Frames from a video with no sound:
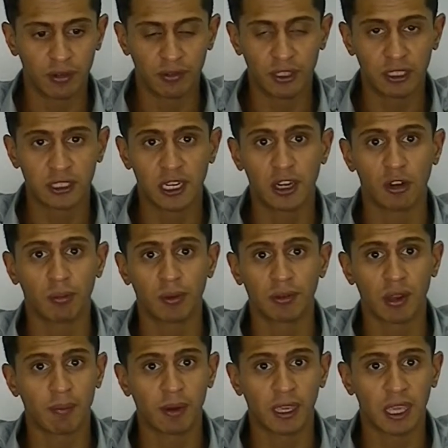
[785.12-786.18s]
of this cannot be
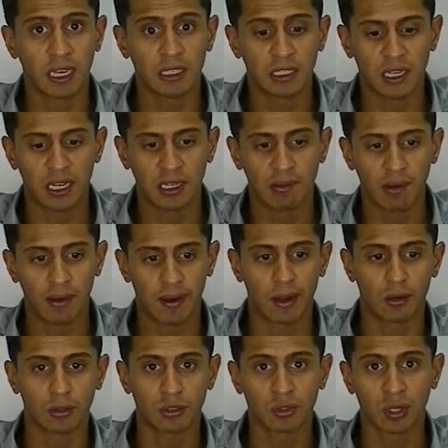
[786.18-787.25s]
replicated anywhere
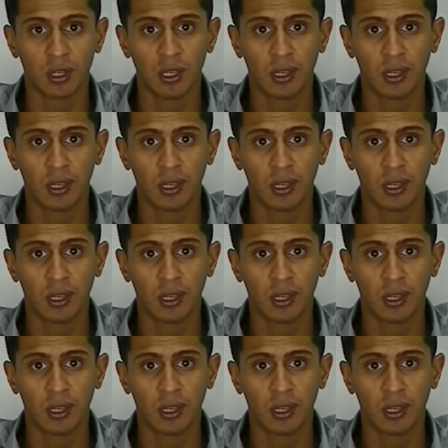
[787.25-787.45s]
else.